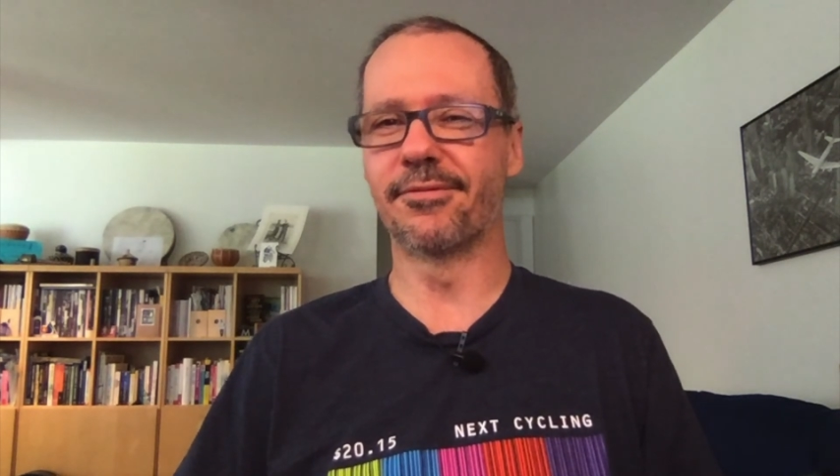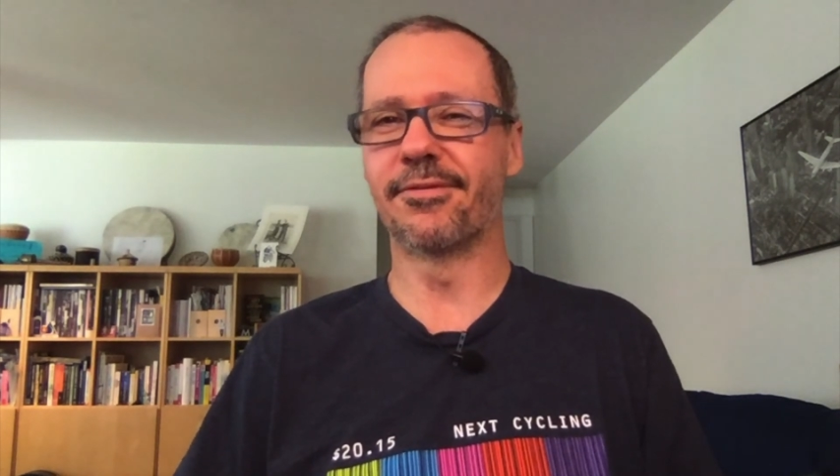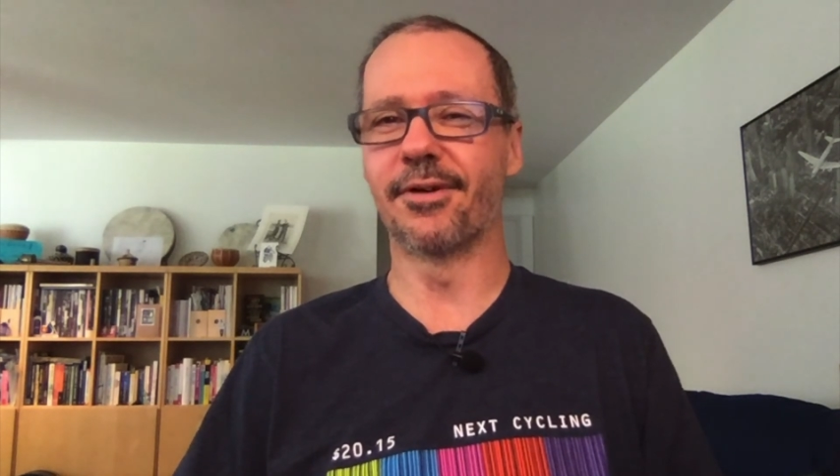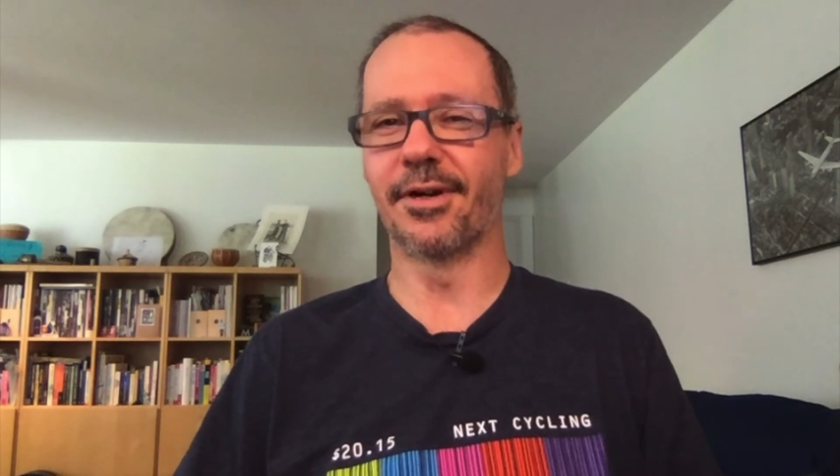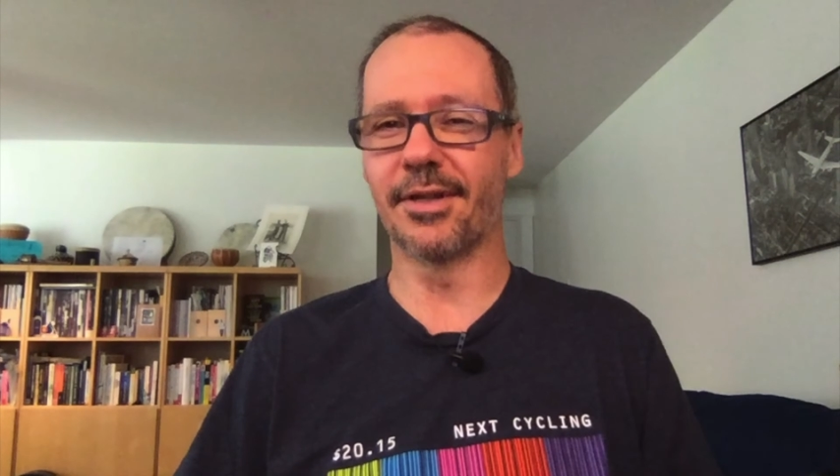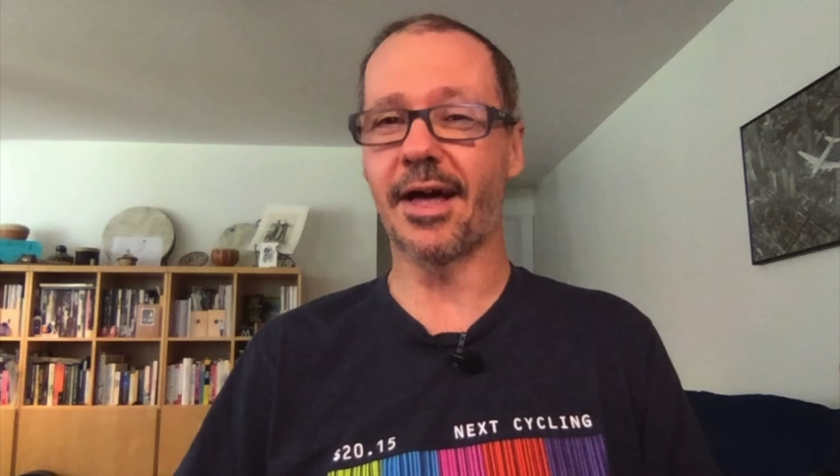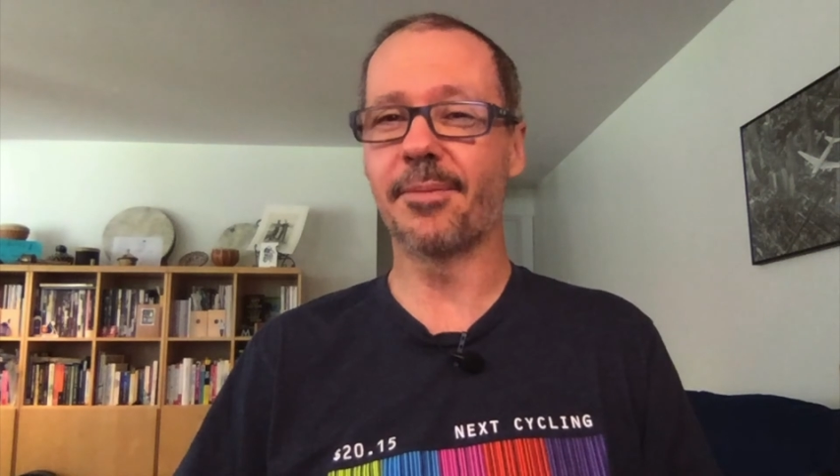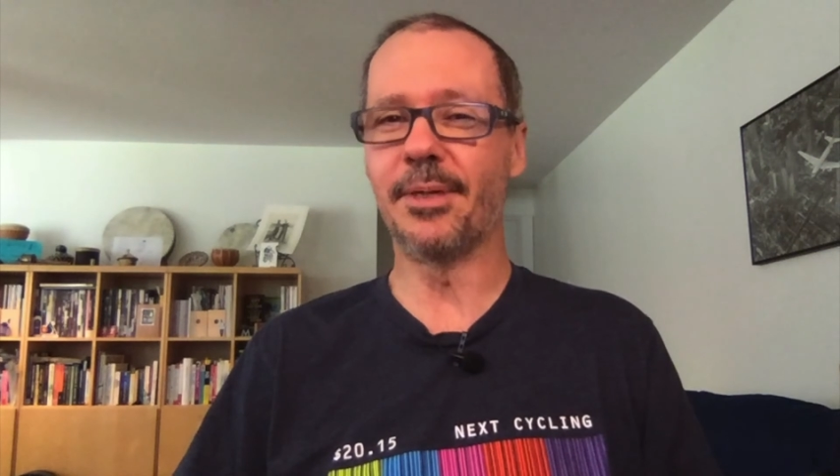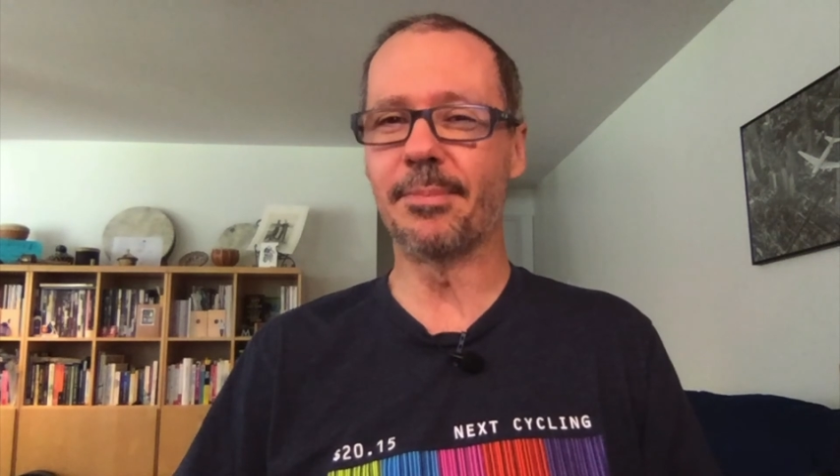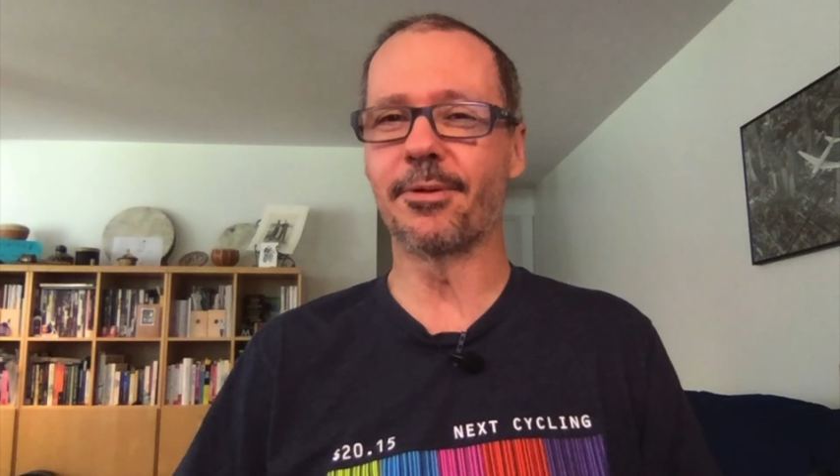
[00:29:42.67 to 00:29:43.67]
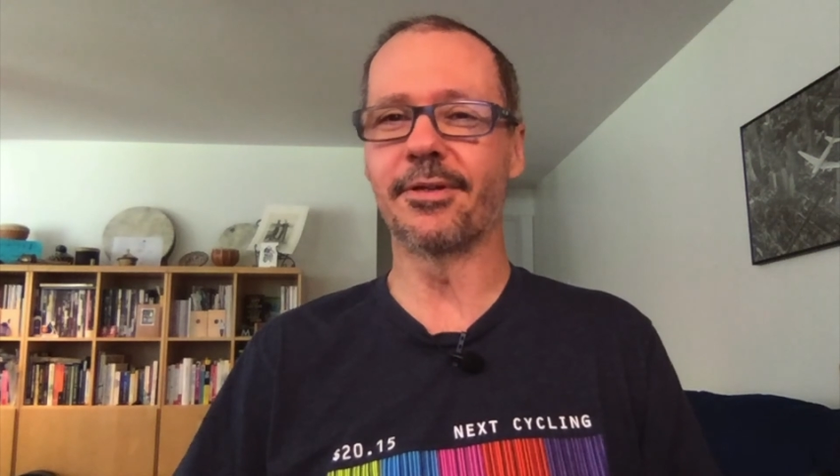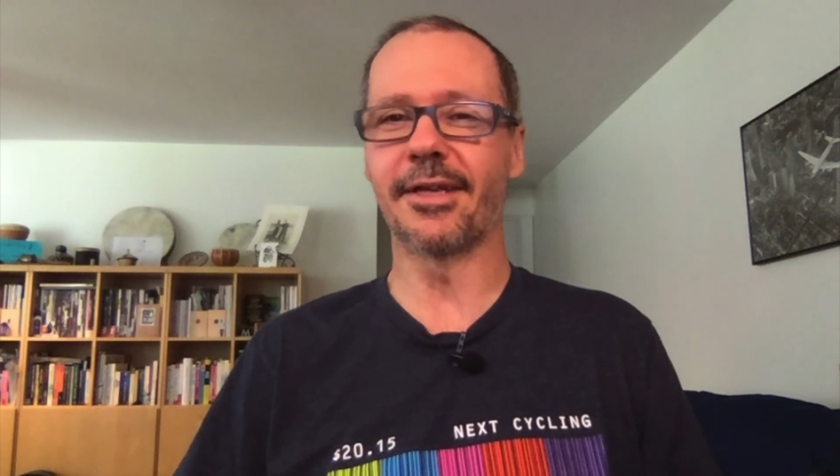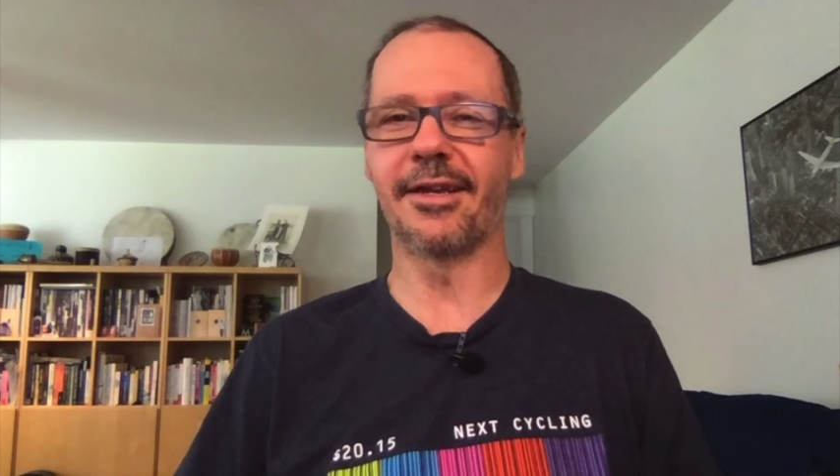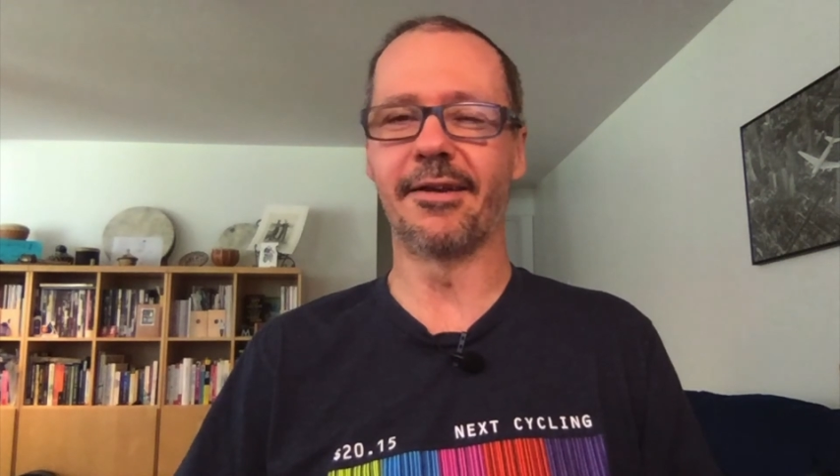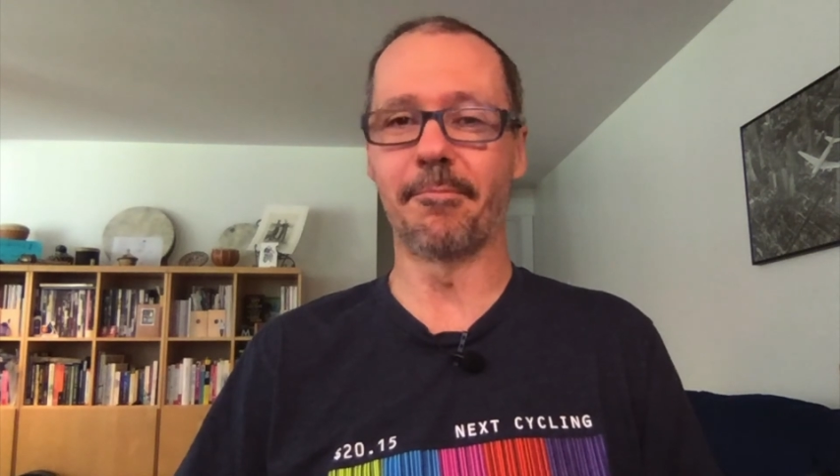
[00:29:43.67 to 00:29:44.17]
for a lot of people,
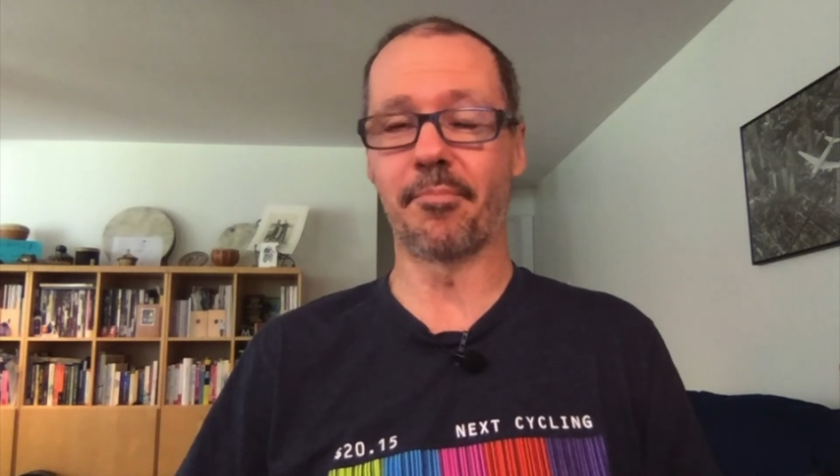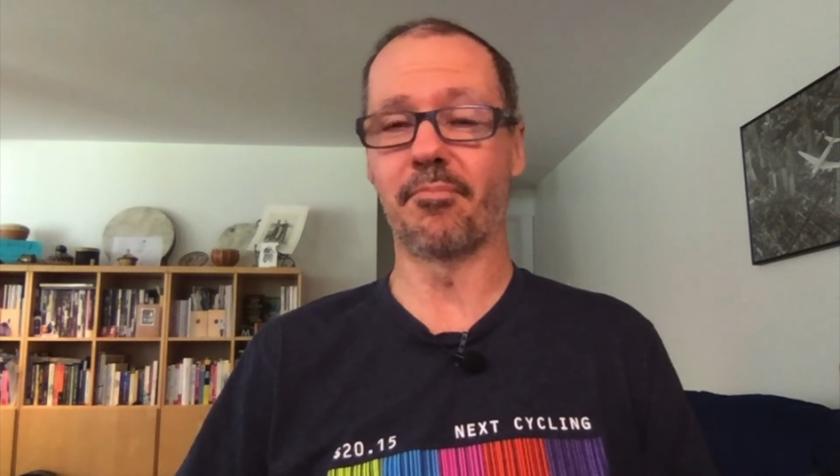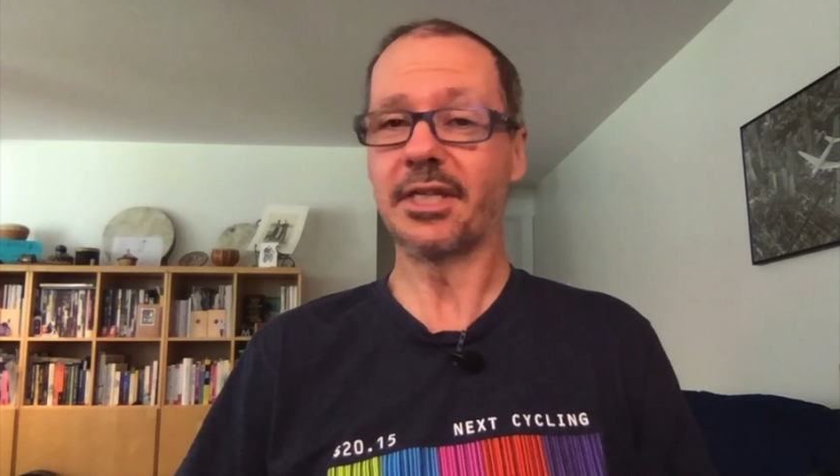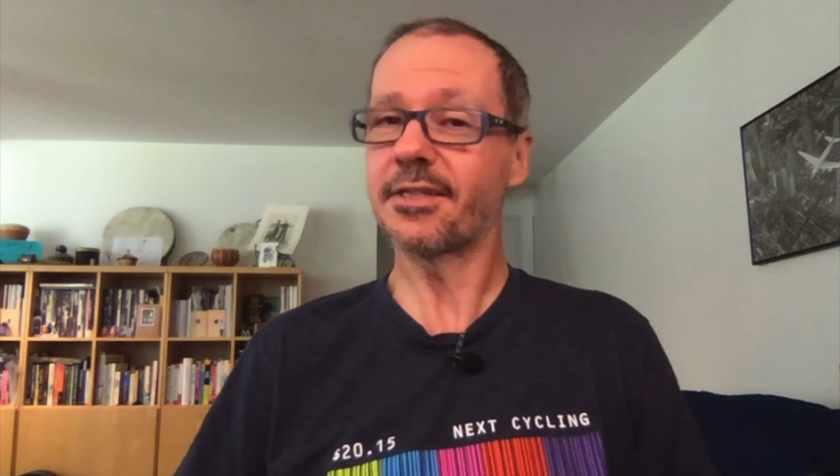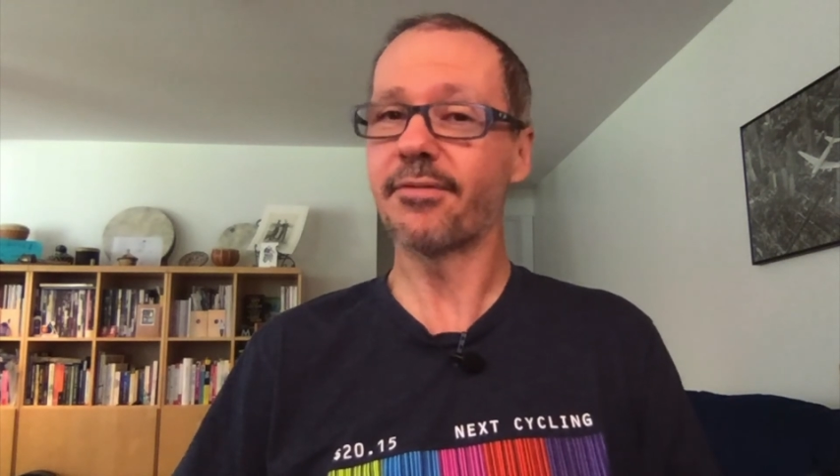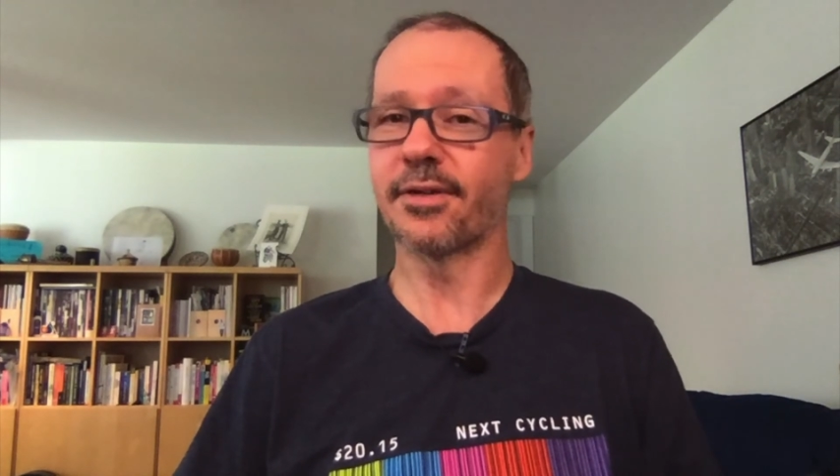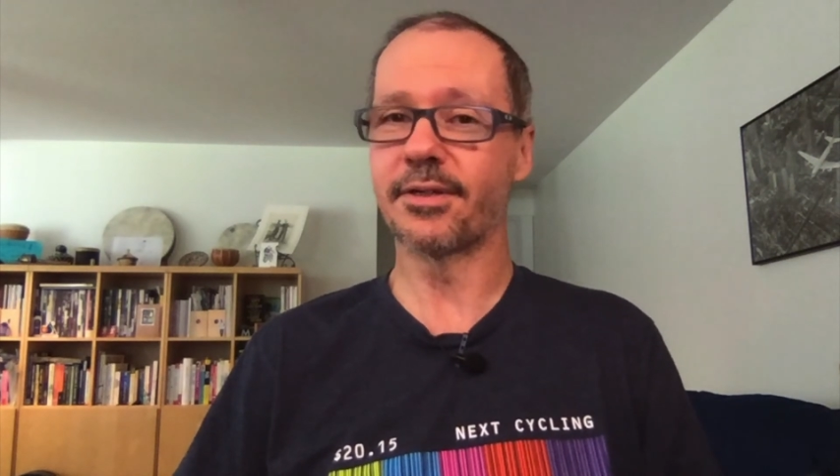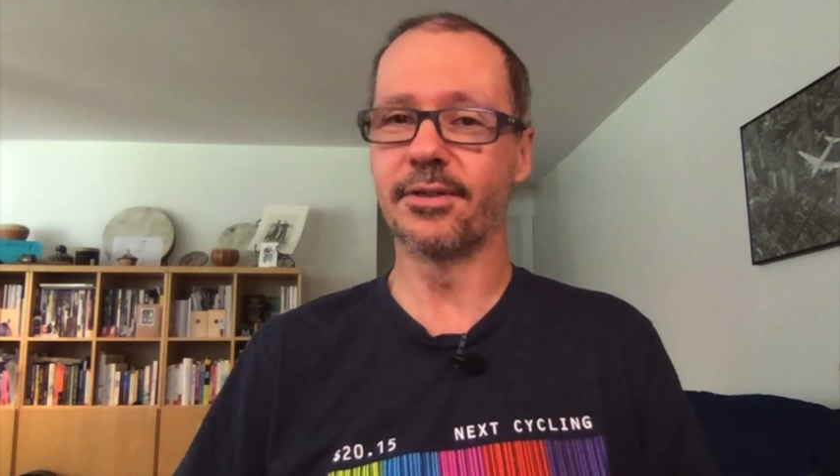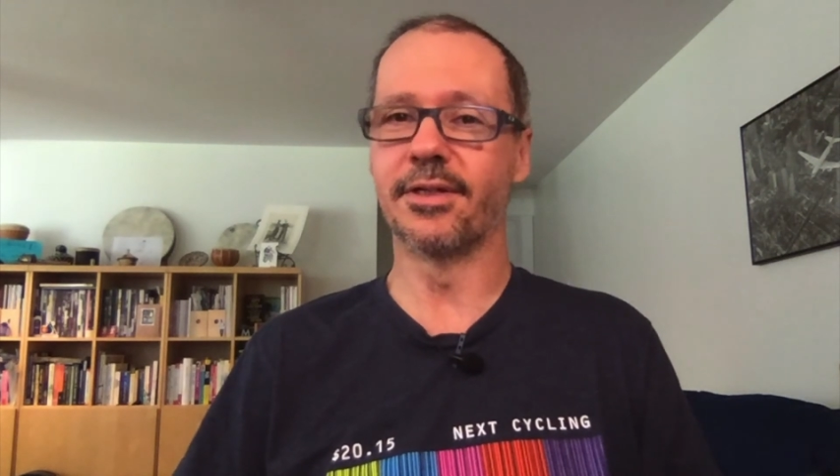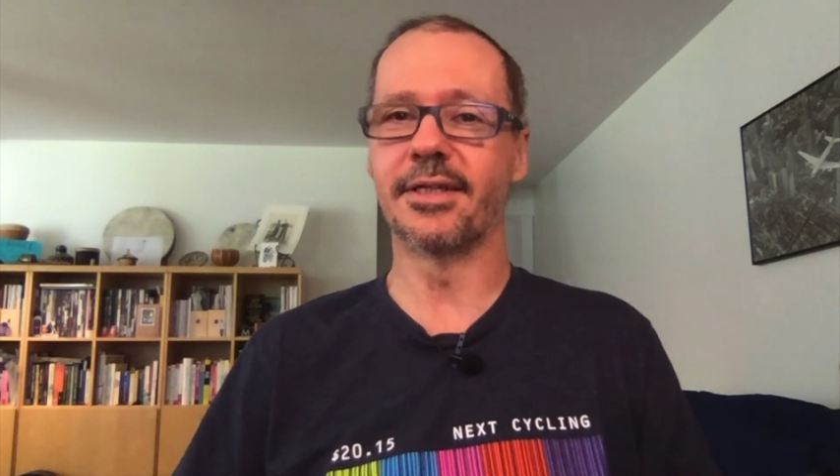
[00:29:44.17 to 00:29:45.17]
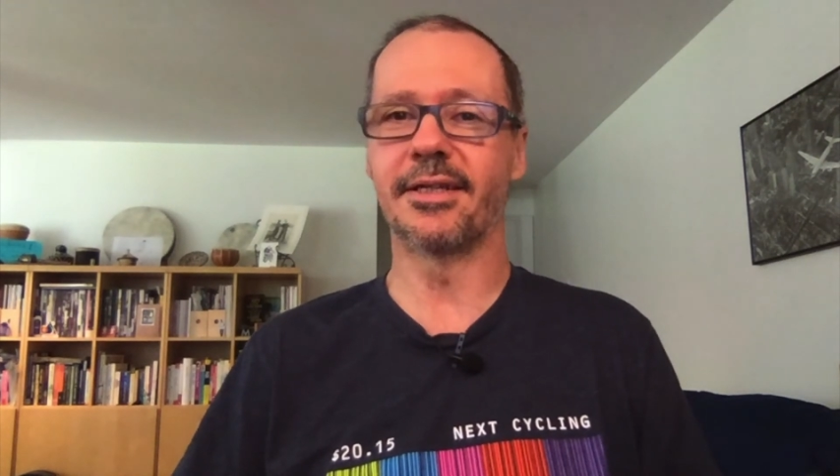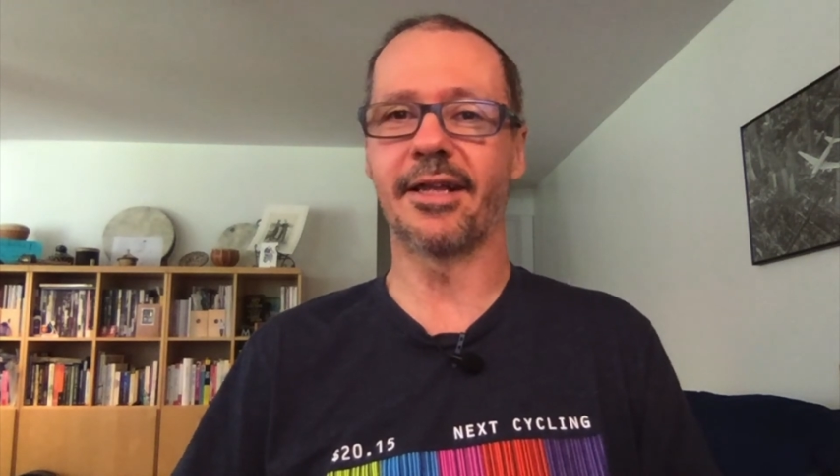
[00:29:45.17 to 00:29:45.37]
and myself included.